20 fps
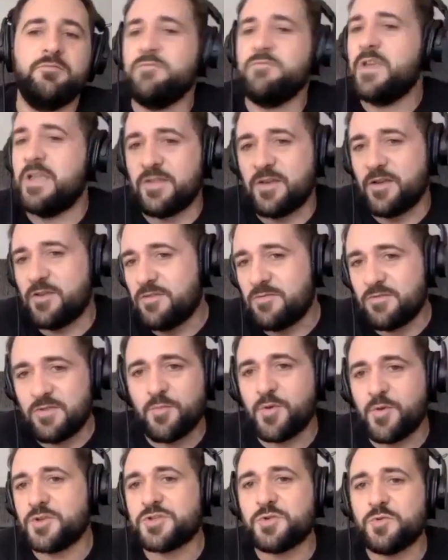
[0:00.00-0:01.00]
either the
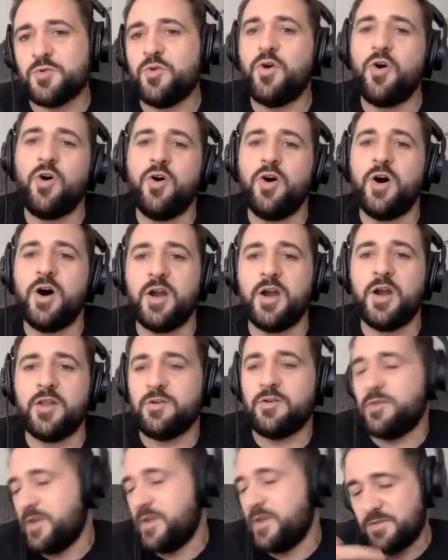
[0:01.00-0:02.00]
muscle or
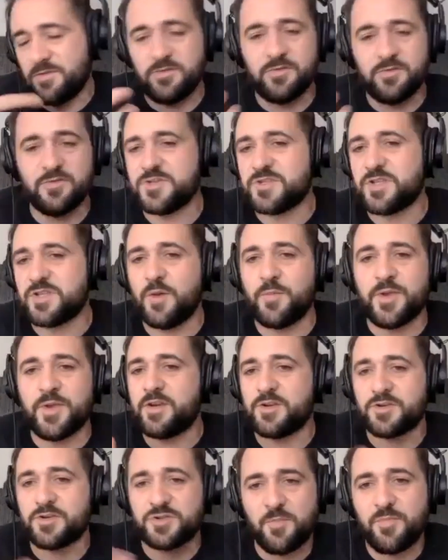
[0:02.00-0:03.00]
like the stomach
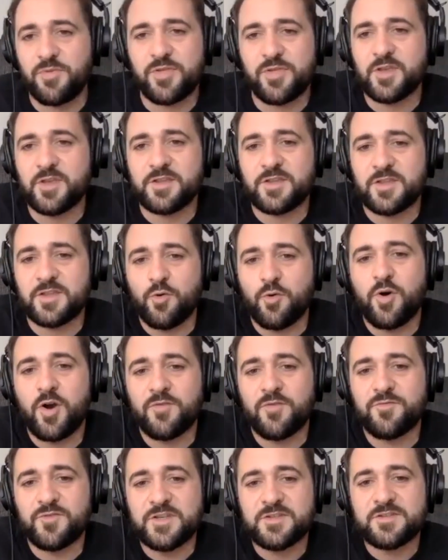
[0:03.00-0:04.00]
or something? Do they all
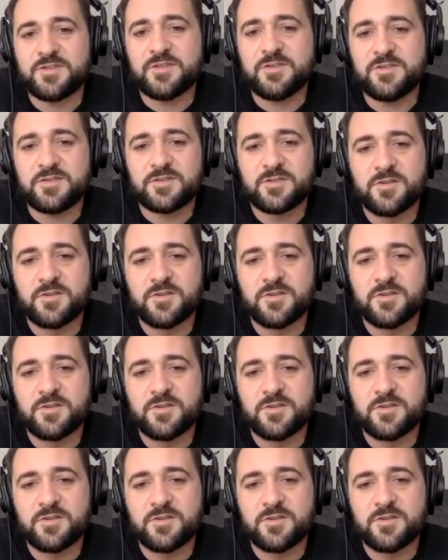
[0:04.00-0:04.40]
have reasons?